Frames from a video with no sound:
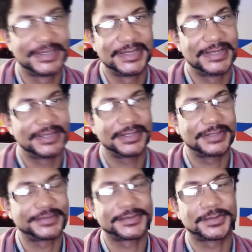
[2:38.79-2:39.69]
get a good
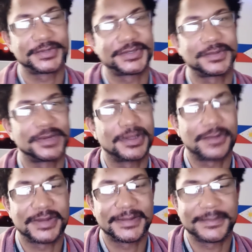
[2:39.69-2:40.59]
squirt squirt going
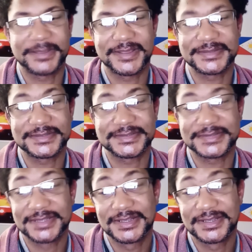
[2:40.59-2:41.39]
on them hands, because